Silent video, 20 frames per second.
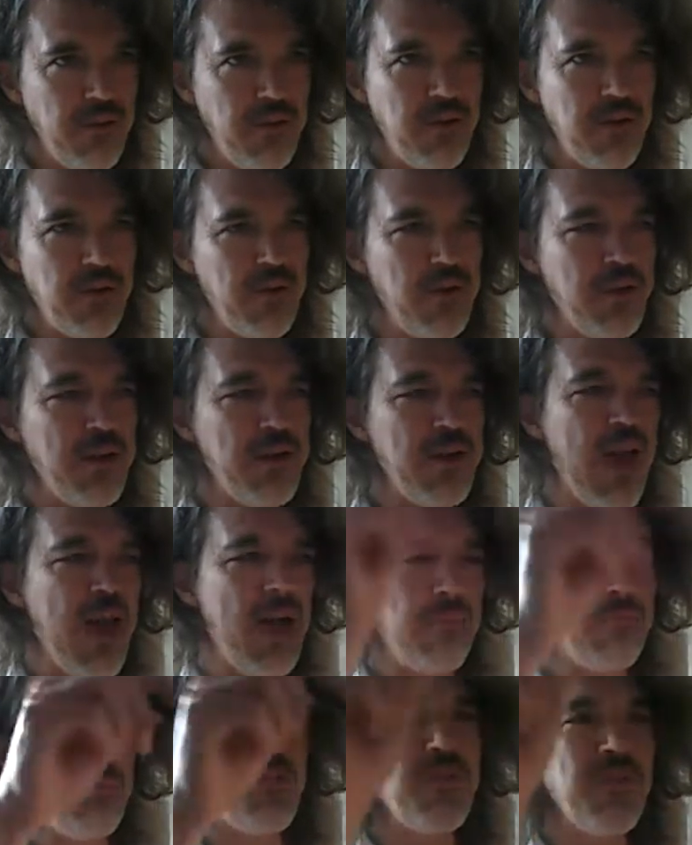You know, you can
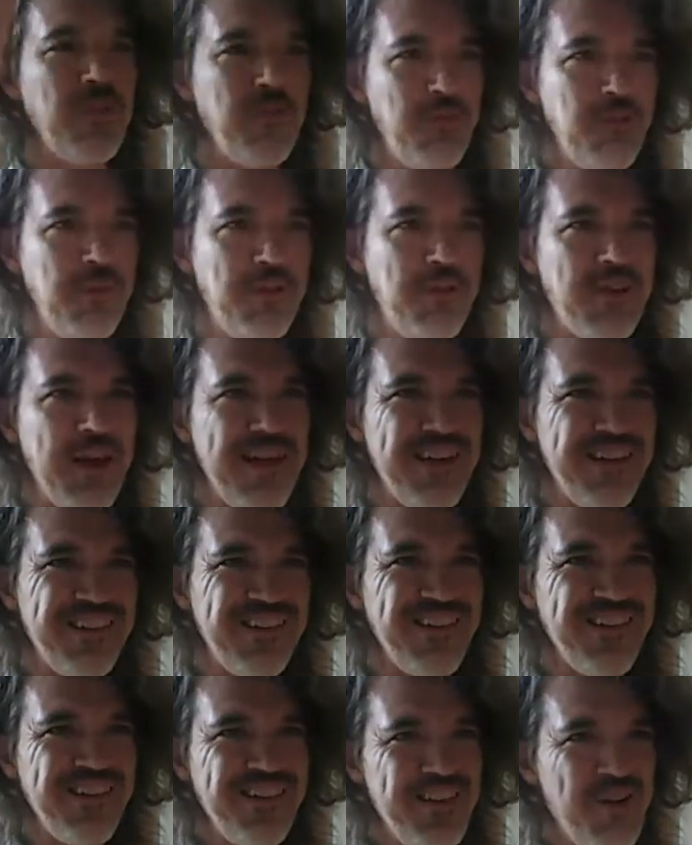absolutely
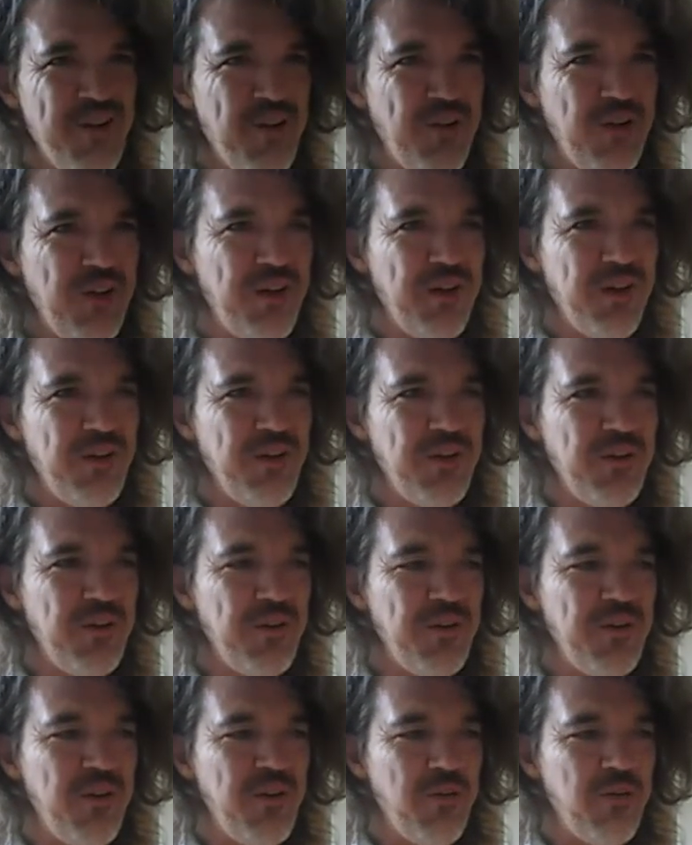tell
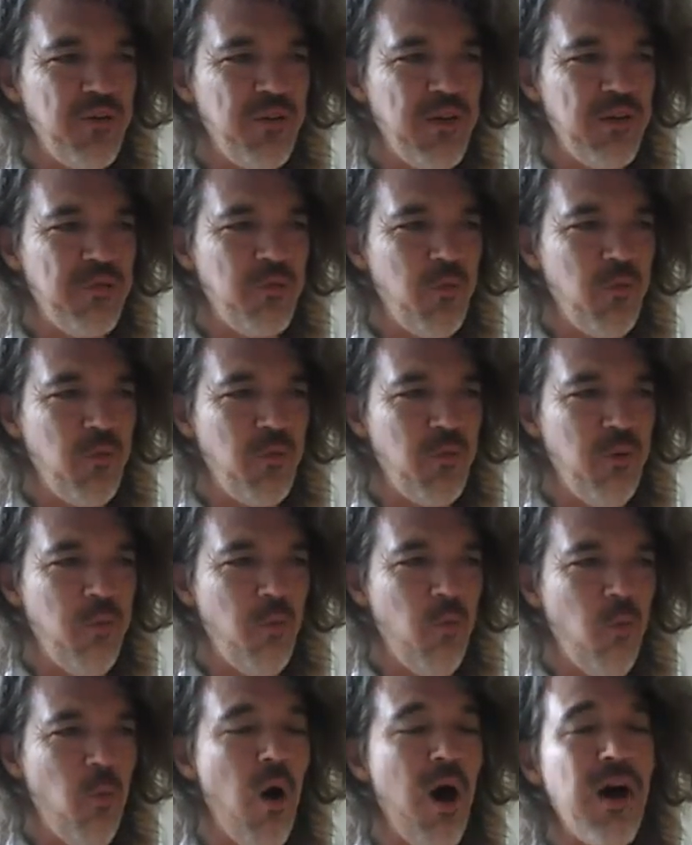you know that
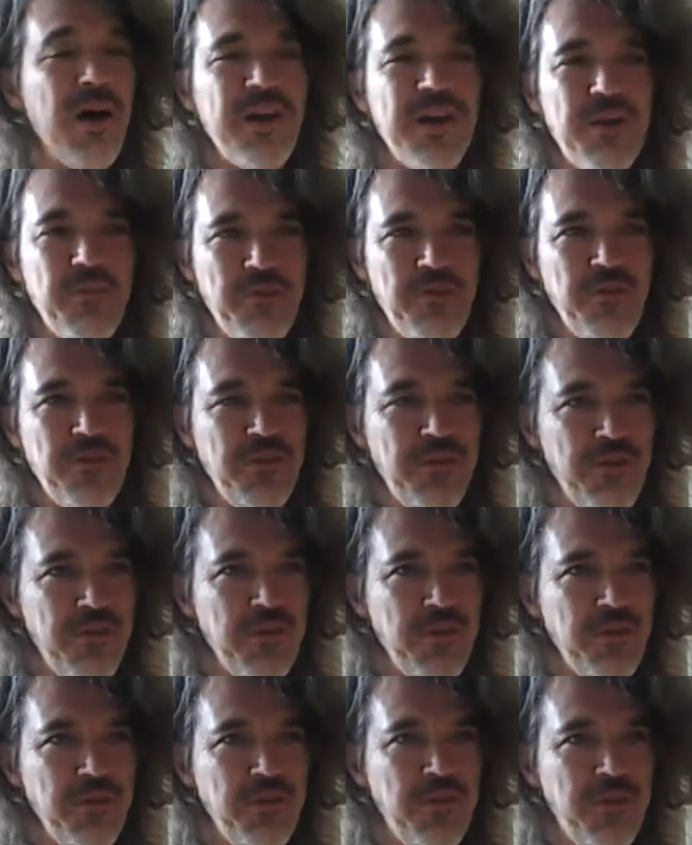why I was into
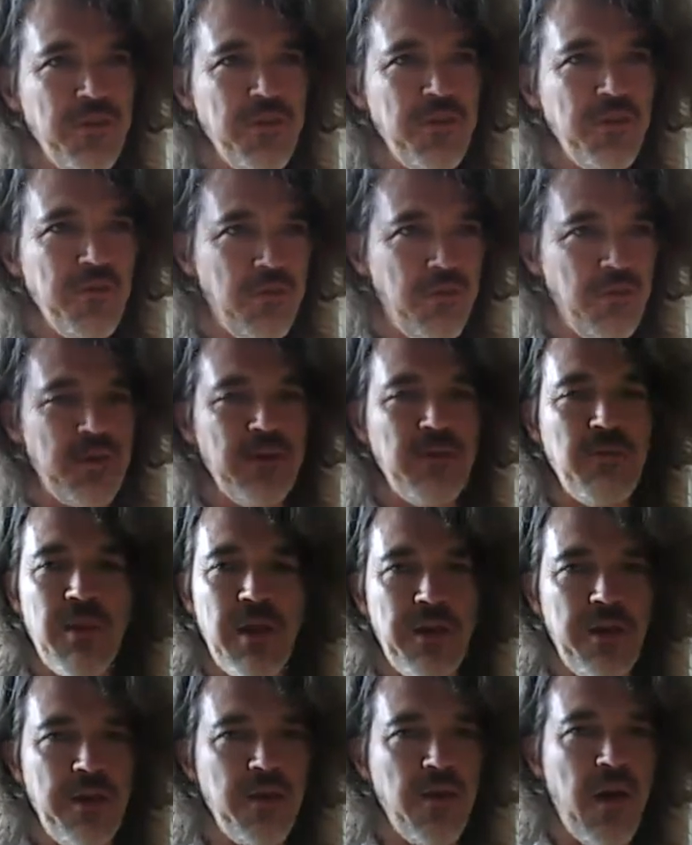those tunes and
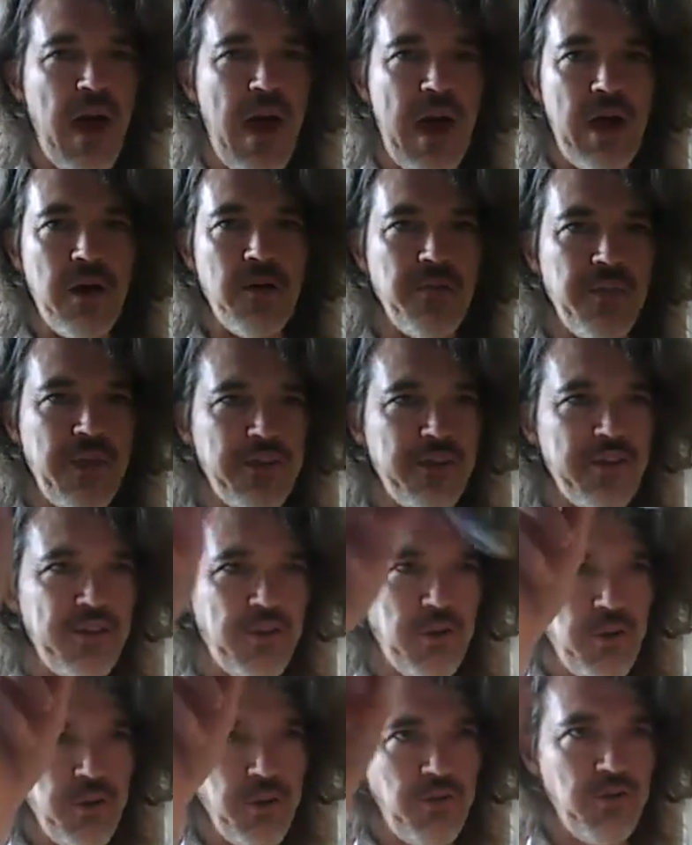like you know how that
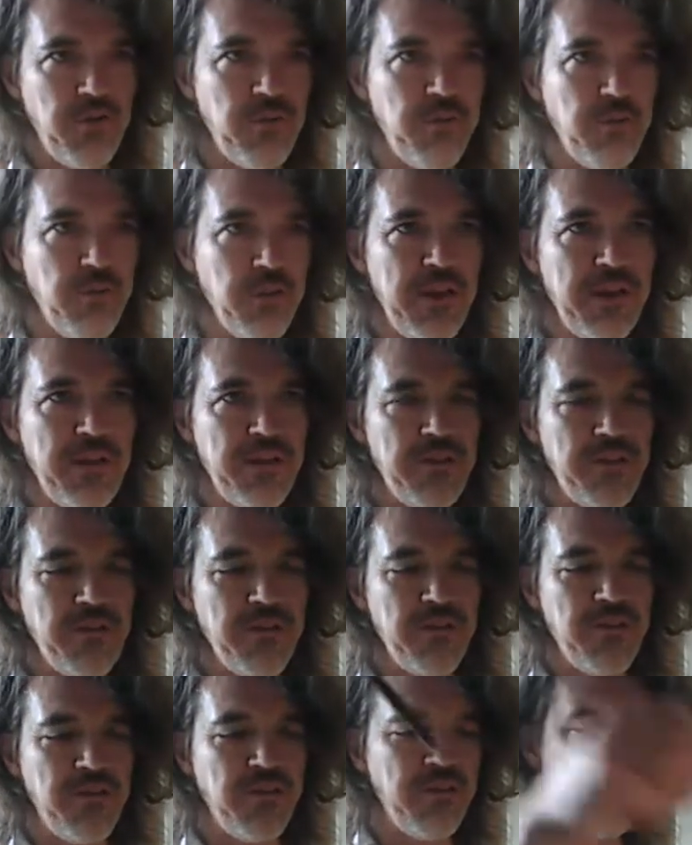actually sort of related to
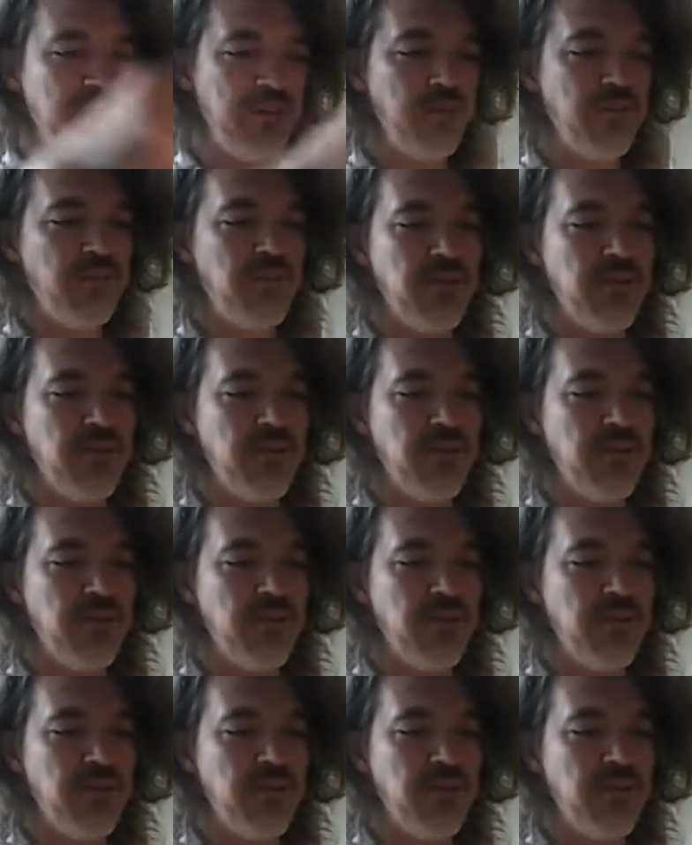the series.